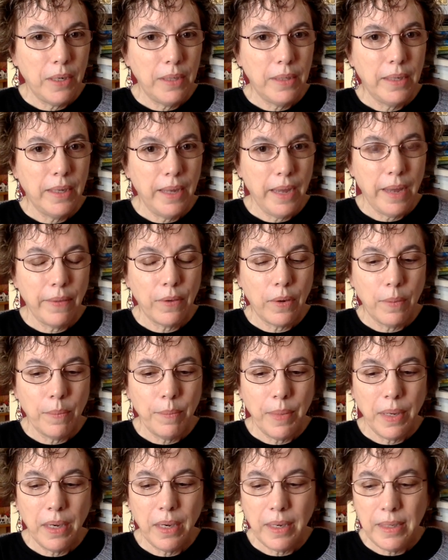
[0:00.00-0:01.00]
together,
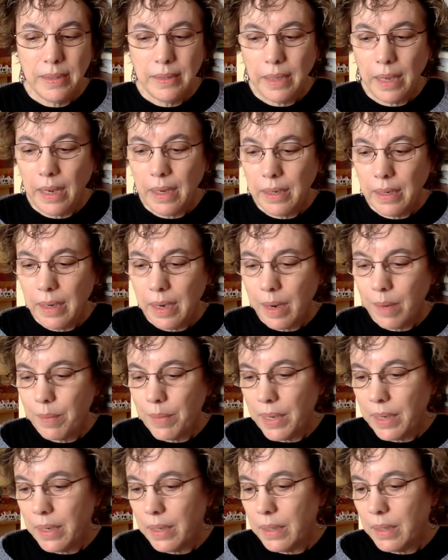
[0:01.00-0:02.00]
but I skeined it up,
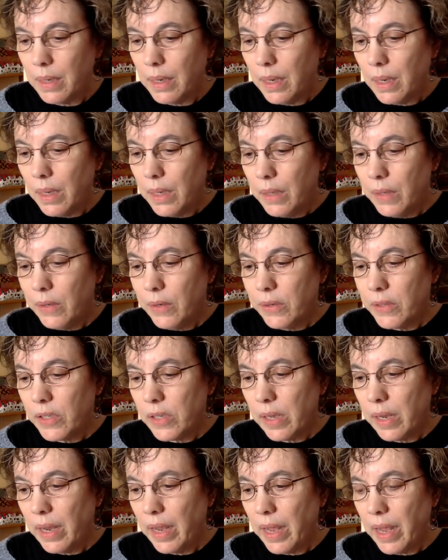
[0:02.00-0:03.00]
and
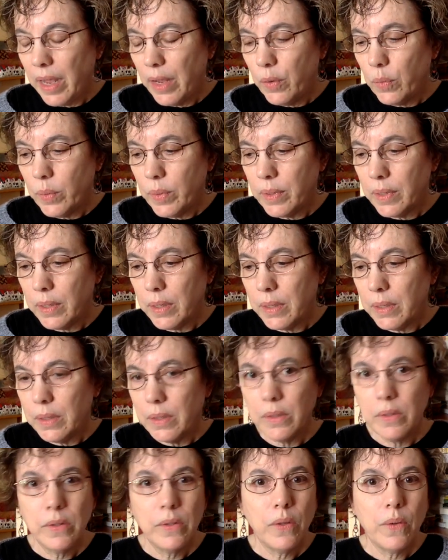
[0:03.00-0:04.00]
usually I would
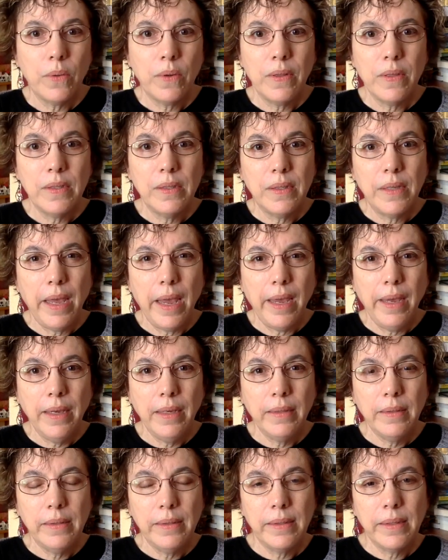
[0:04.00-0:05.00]
soak the
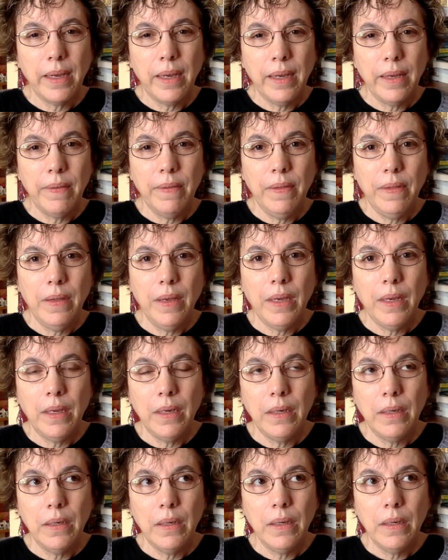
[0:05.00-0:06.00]
skeins and
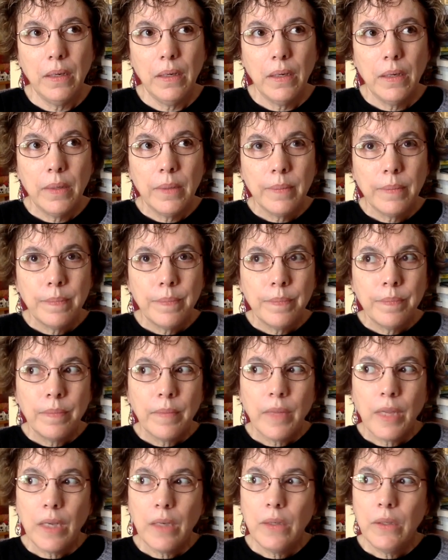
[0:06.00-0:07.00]
then
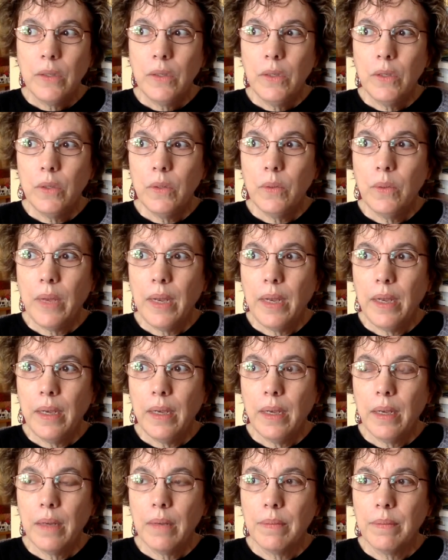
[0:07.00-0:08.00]
do
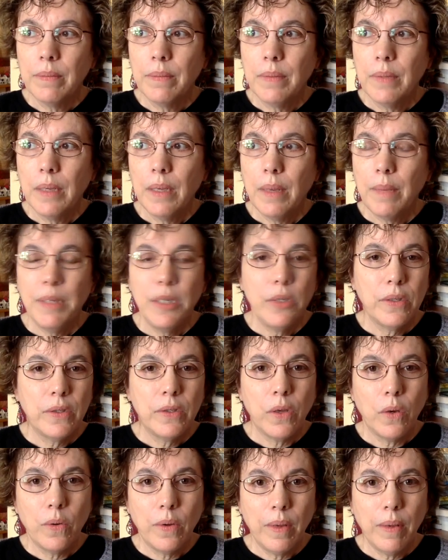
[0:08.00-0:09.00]
just
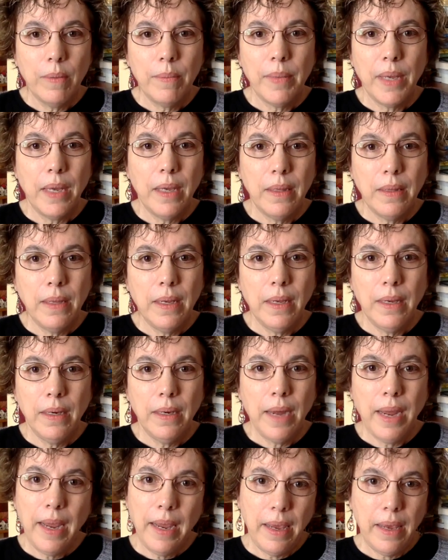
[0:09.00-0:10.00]
soak them and then
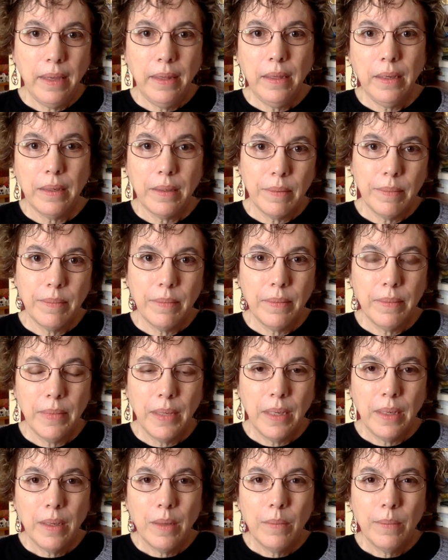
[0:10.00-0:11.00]
hang them,
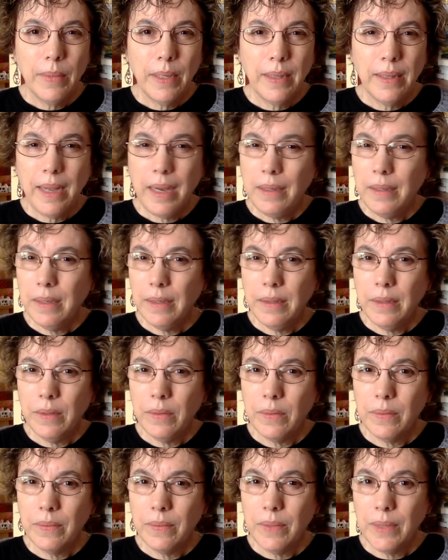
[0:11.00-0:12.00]
but that doesn't
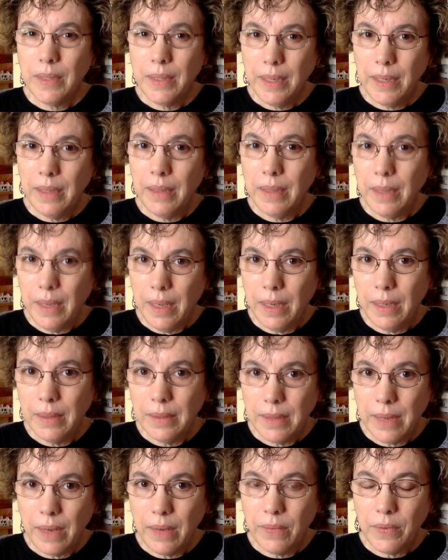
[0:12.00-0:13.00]
really get the kinks
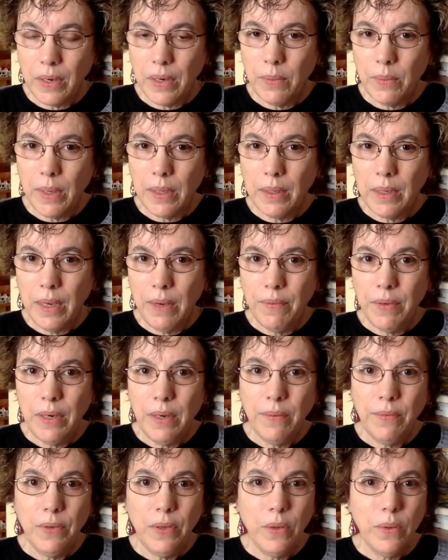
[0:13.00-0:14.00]
out very well. Even if
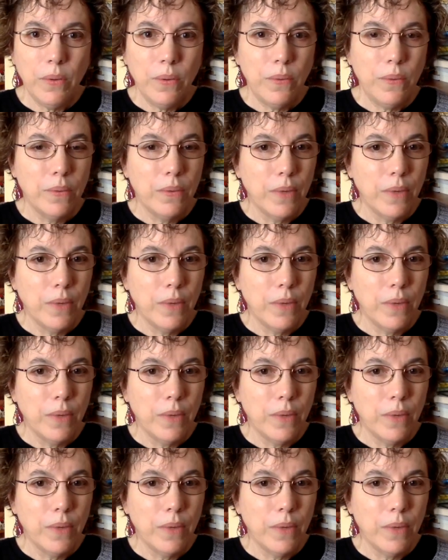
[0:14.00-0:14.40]
you